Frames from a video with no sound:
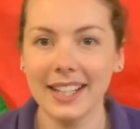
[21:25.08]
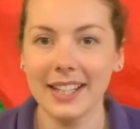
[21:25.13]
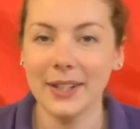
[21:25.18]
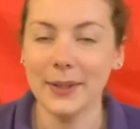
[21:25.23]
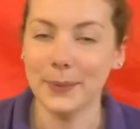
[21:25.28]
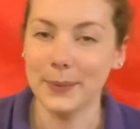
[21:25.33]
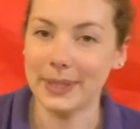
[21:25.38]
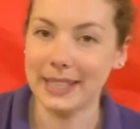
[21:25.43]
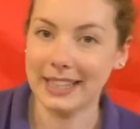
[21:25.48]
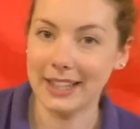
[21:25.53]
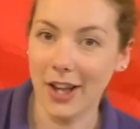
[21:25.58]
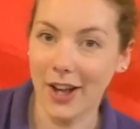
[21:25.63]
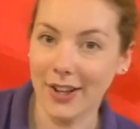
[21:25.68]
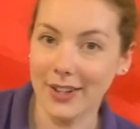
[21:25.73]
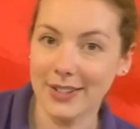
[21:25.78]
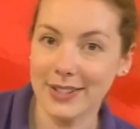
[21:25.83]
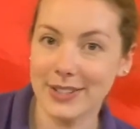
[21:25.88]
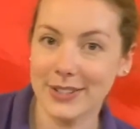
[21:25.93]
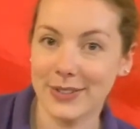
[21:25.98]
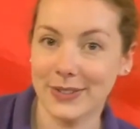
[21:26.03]
with
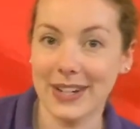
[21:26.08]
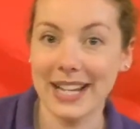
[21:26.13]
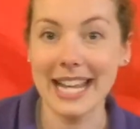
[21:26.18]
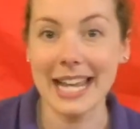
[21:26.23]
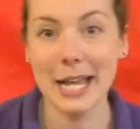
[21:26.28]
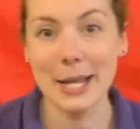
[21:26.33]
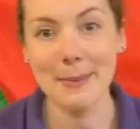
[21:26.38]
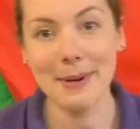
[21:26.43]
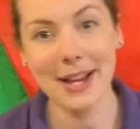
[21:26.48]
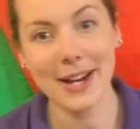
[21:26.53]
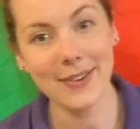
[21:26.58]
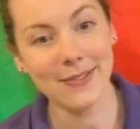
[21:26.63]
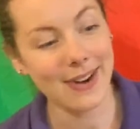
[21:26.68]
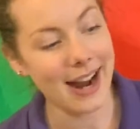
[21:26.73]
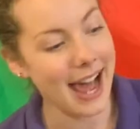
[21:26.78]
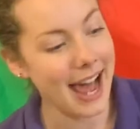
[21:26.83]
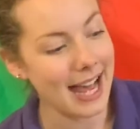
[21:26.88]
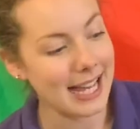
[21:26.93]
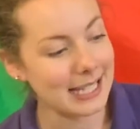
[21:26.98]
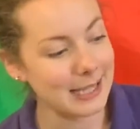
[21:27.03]
ice cream and
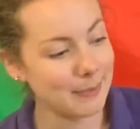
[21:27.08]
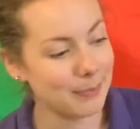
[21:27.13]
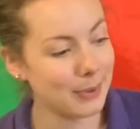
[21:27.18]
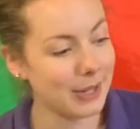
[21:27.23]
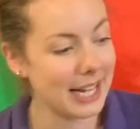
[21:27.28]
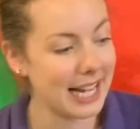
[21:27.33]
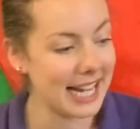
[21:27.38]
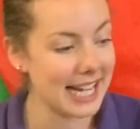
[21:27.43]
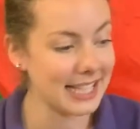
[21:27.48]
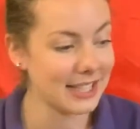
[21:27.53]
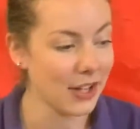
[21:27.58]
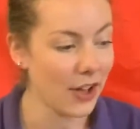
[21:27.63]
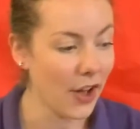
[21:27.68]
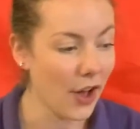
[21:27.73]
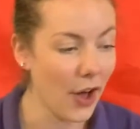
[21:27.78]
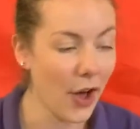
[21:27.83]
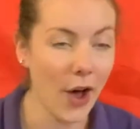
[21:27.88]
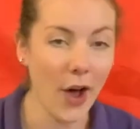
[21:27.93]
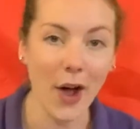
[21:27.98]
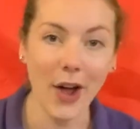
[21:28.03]
raspberries
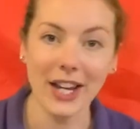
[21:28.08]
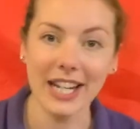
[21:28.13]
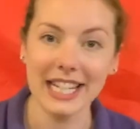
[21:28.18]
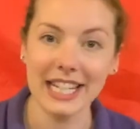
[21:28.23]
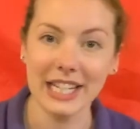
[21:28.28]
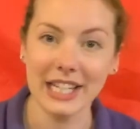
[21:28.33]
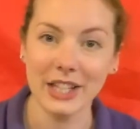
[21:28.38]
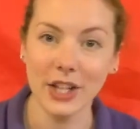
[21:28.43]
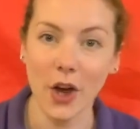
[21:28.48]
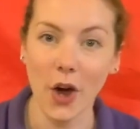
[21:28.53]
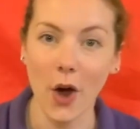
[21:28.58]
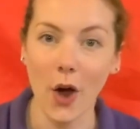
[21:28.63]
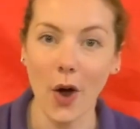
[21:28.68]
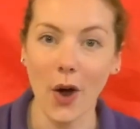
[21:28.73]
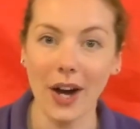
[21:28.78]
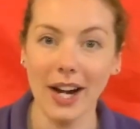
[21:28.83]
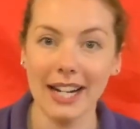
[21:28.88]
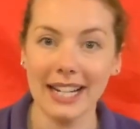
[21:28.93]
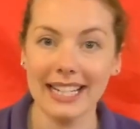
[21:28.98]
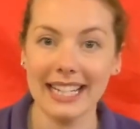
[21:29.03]
on
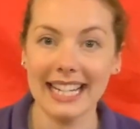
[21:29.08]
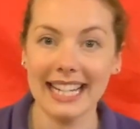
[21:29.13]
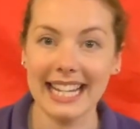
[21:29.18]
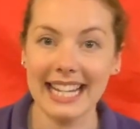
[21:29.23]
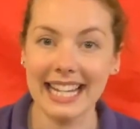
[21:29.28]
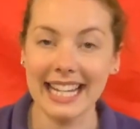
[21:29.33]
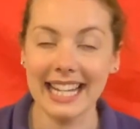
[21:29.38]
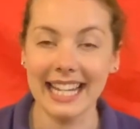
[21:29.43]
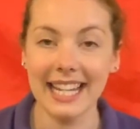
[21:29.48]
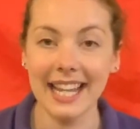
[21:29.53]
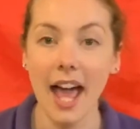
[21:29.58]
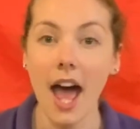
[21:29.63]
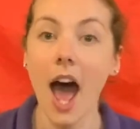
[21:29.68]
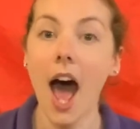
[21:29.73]
your knee.